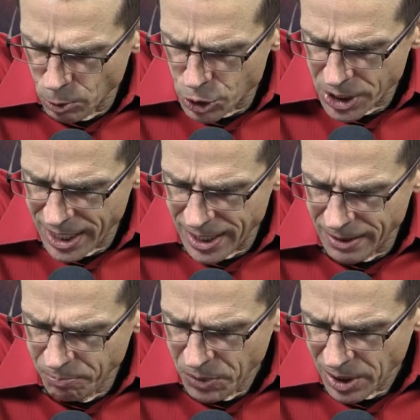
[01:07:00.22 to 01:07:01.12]
again,
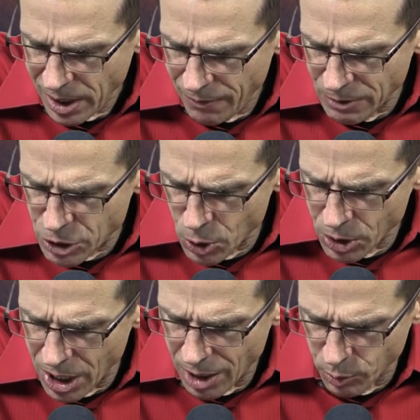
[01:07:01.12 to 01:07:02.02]
even so
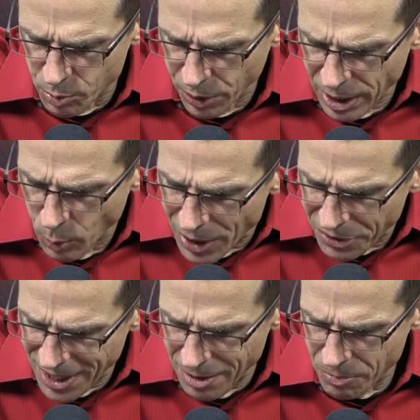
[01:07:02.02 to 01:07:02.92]
God will bring with
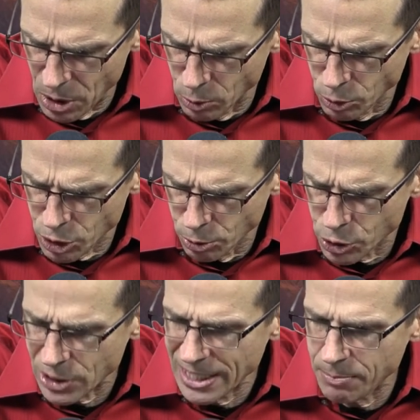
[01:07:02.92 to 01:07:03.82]
him those who
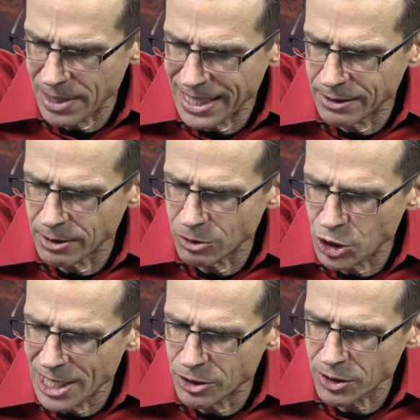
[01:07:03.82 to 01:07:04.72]
sleep in
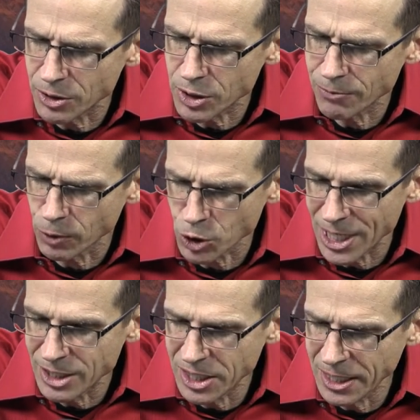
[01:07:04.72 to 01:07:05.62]
Jesus. Verse
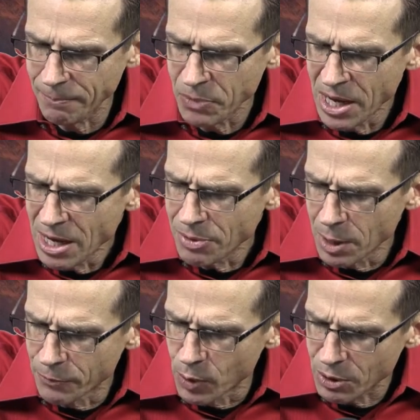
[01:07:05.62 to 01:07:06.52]
18,
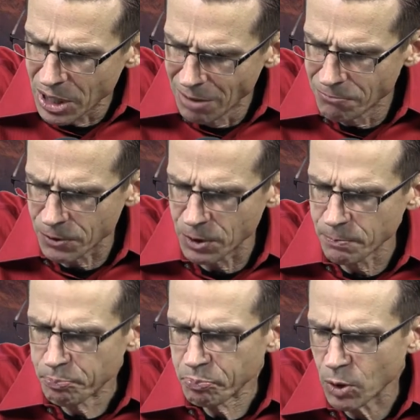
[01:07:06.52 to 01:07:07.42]
therefore comfort
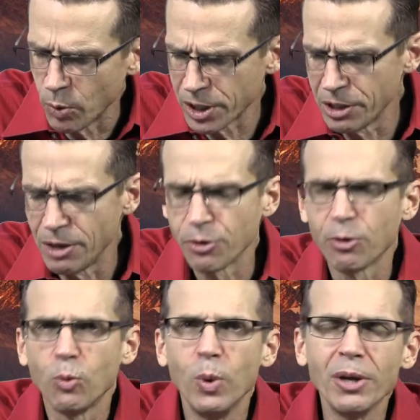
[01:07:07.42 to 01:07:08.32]
one another
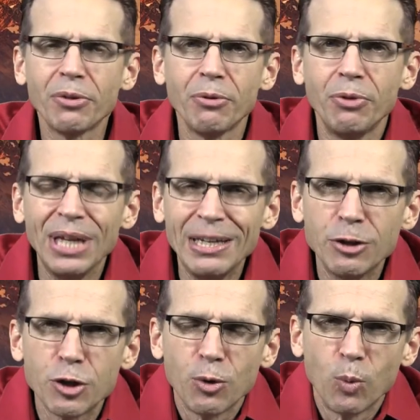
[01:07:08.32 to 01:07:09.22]
with
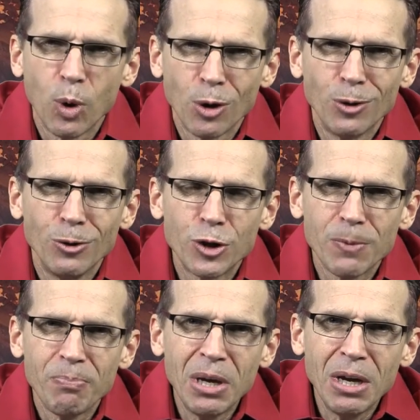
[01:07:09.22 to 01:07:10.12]
these words.
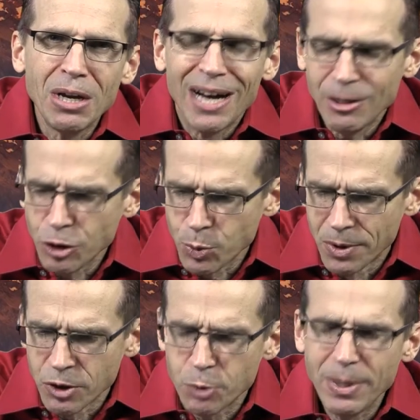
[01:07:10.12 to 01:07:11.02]
I just want to
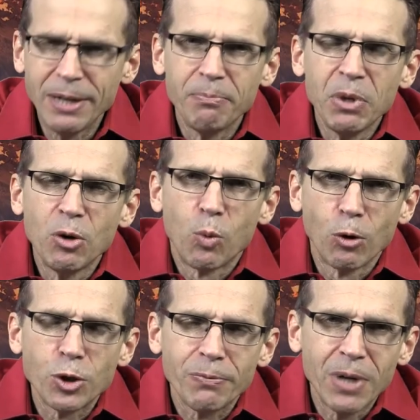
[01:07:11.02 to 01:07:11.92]
speak words
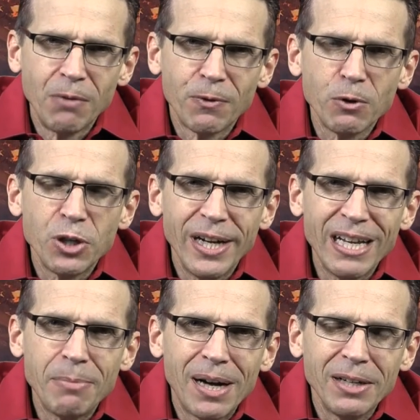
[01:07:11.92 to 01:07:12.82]
of comfort to
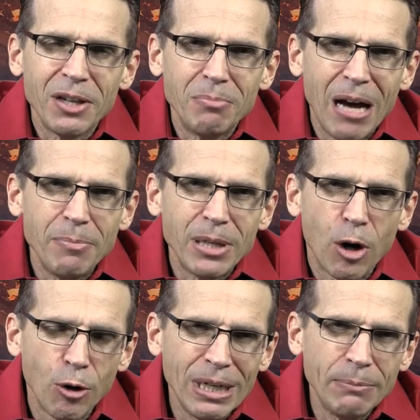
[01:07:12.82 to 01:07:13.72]
anybody that might be
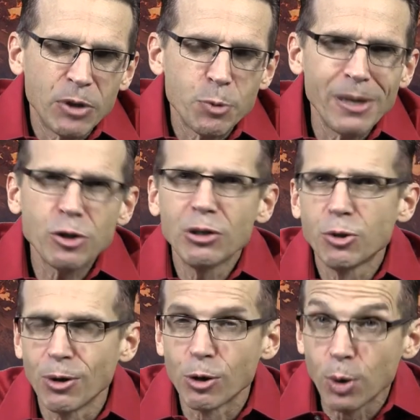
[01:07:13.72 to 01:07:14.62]
hurting, especially
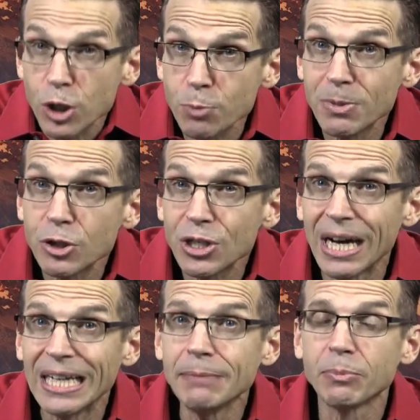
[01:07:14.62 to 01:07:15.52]
during Christmas
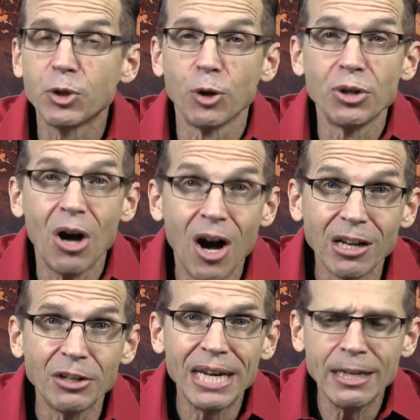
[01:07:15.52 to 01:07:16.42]
time, during the
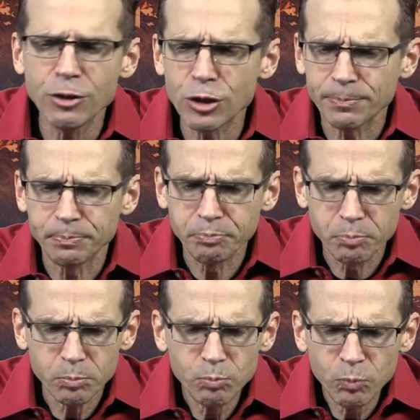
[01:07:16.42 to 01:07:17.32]
holidays,
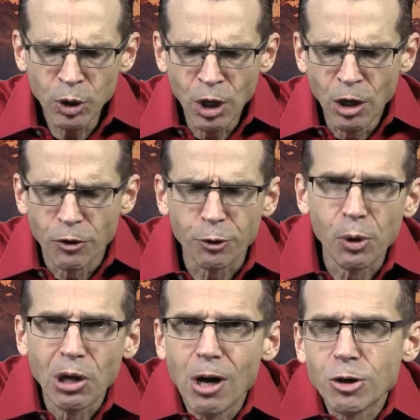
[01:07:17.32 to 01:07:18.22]
through the
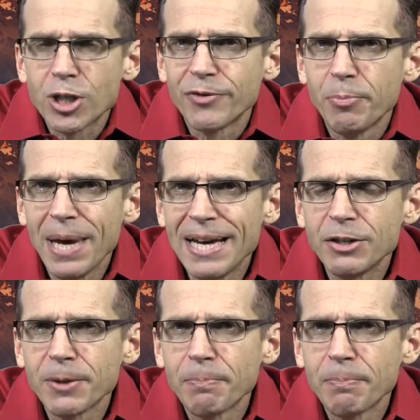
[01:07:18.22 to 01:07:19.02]
loss of a pet.